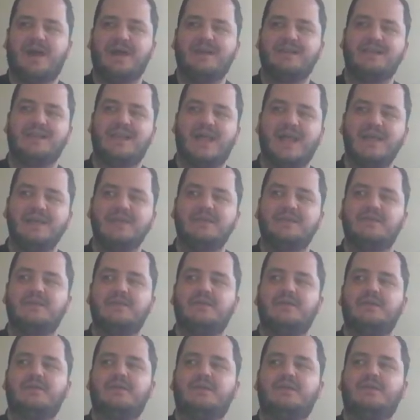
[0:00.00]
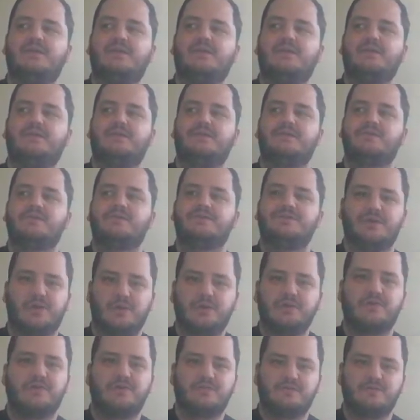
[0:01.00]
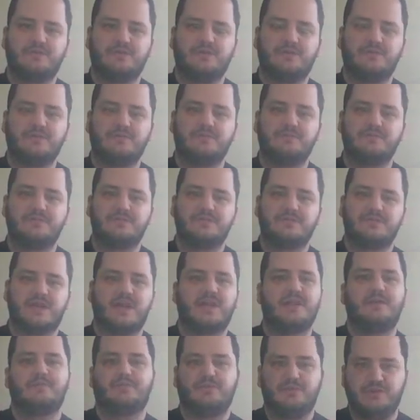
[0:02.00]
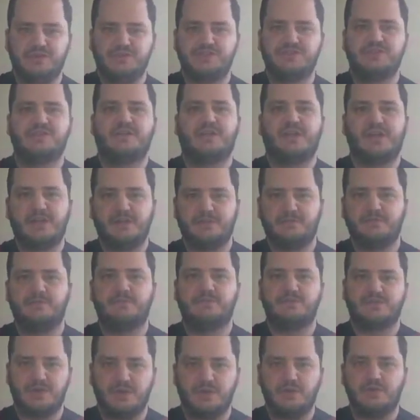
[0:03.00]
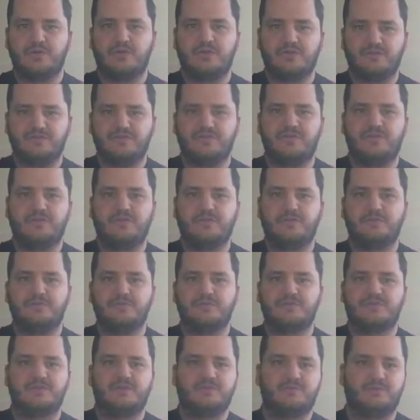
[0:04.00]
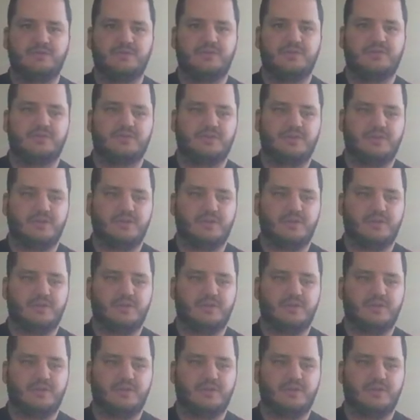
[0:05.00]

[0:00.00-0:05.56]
like darker films. I appreciate darker films and with